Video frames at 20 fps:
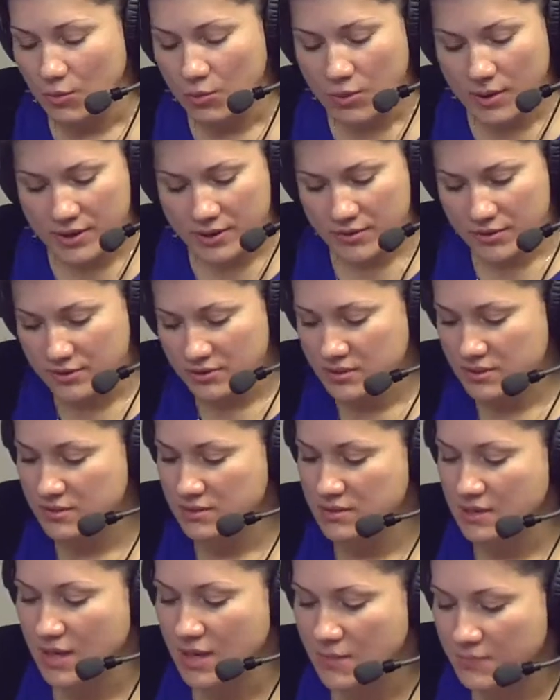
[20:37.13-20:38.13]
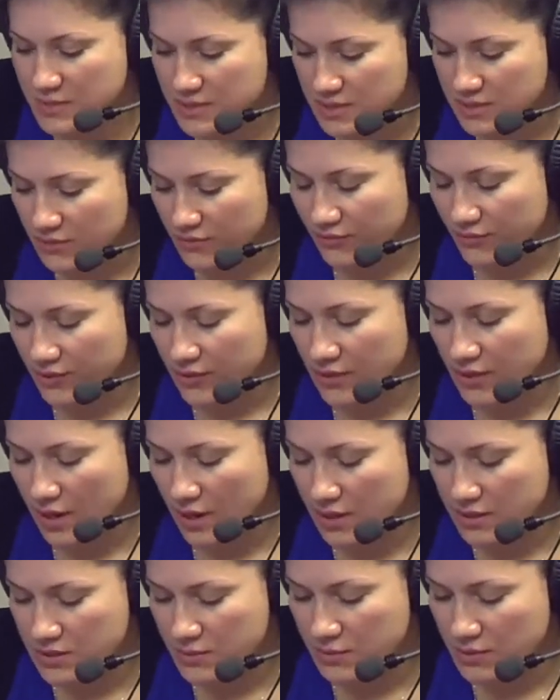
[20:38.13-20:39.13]
what are the steps for an
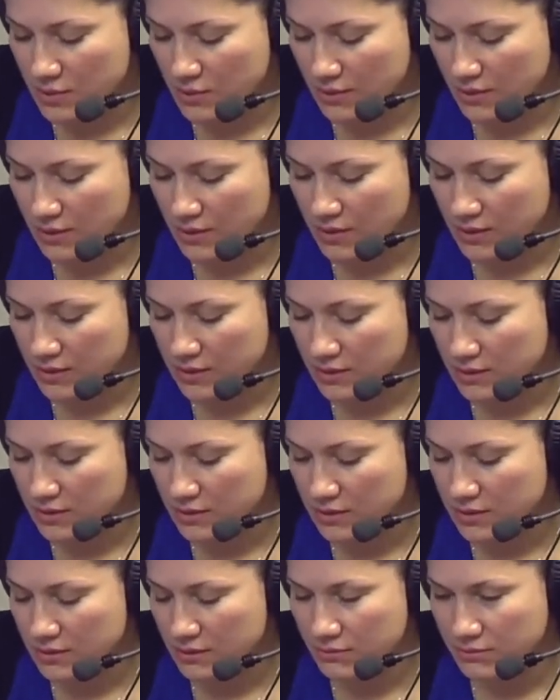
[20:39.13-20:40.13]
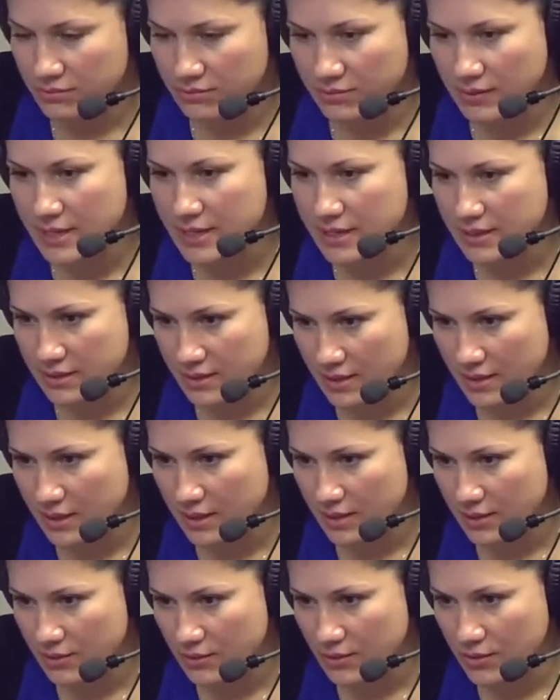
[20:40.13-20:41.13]
entrepreneur right
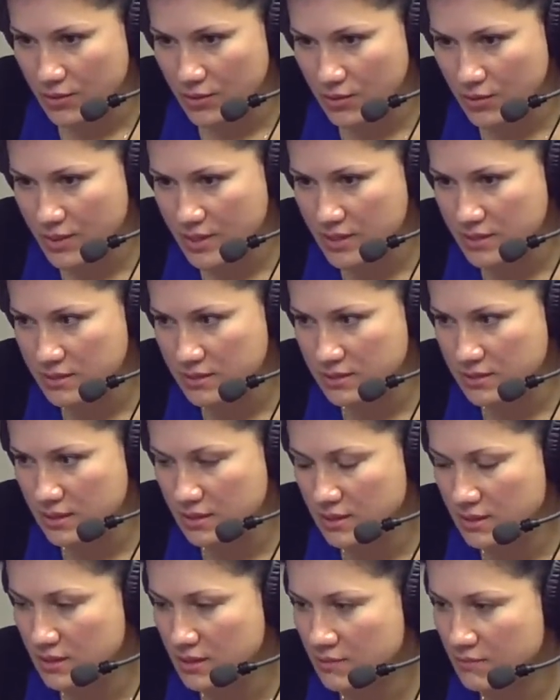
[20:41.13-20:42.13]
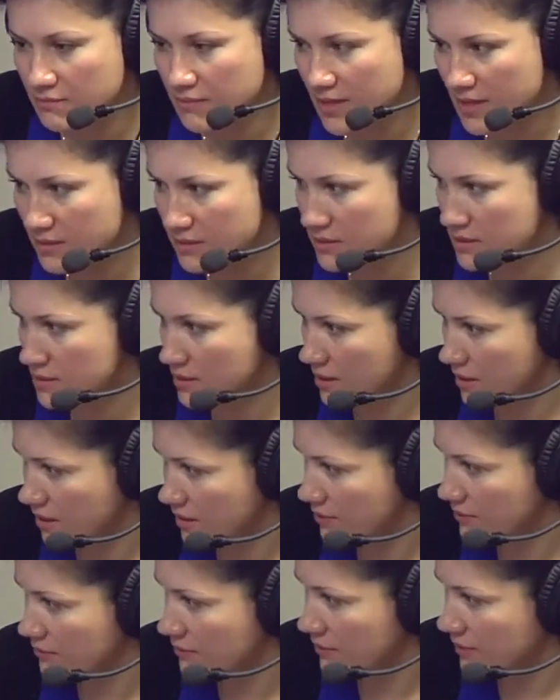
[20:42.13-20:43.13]
now who is in the midst
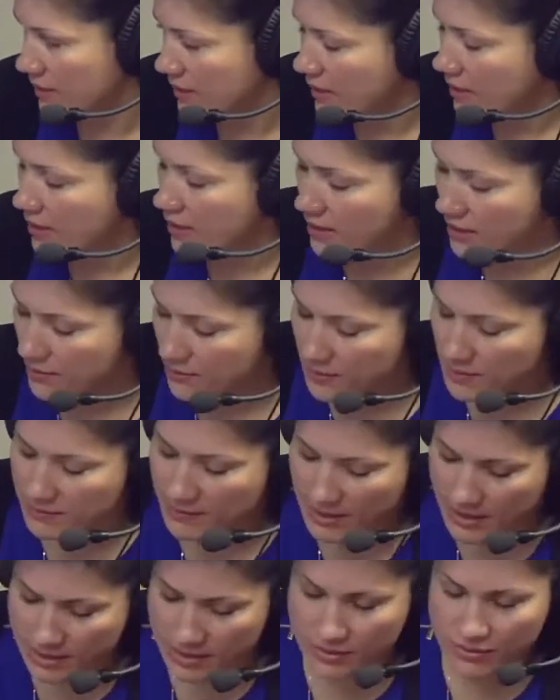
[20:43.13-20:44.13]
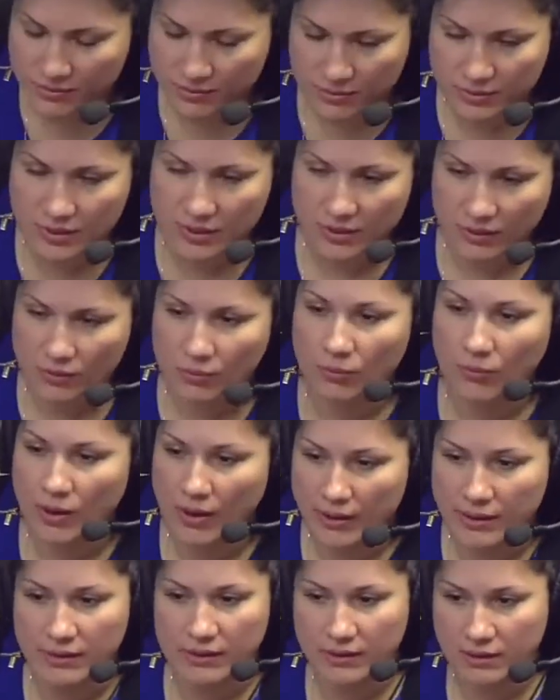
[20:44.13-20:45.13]
of, hey, we made it through year
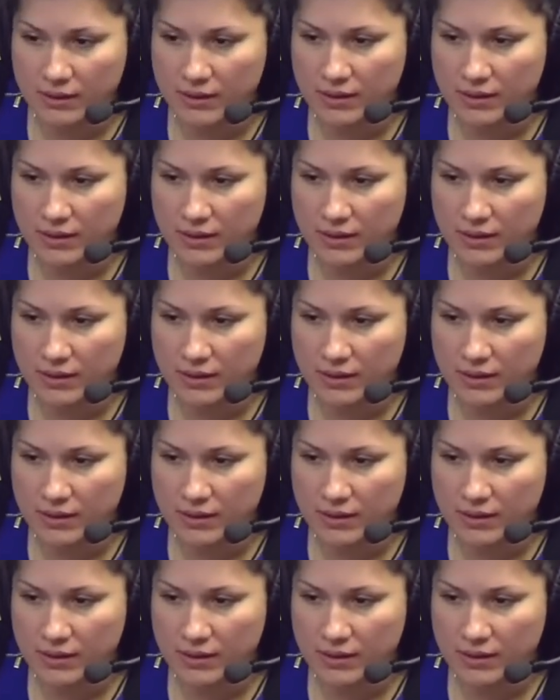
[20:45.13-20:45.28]
one?